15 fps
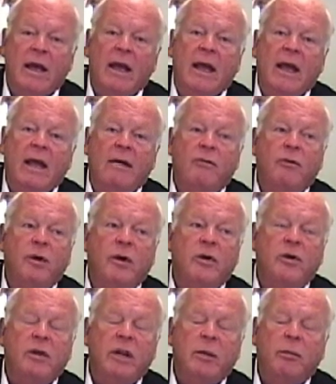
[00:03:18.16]
If we're
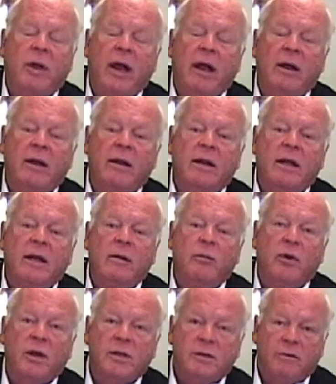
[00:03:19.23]
doing the
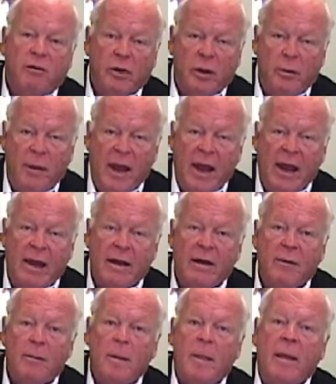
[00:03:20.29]
appraisal for the bank,
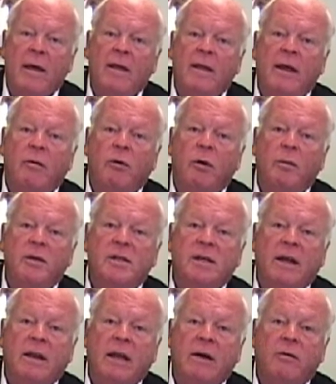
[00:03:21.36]
then we'll be
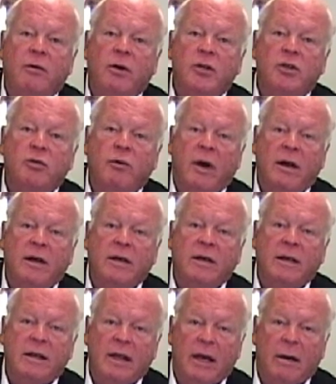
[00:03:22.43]
sending the invoice directly
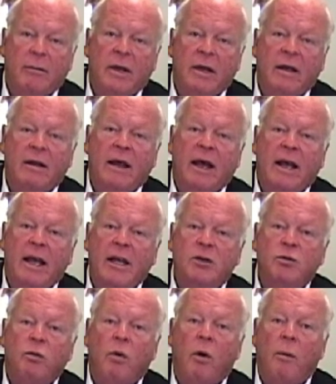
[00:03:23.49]
to them. In that
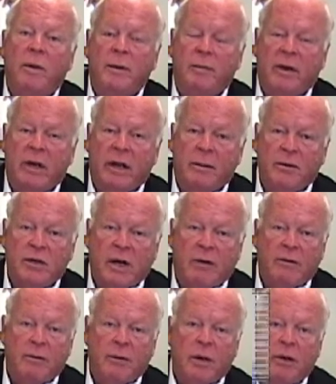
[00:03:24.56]
case, we won't be picking up a check
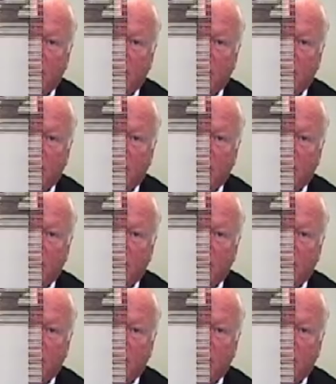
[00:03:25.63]
from you.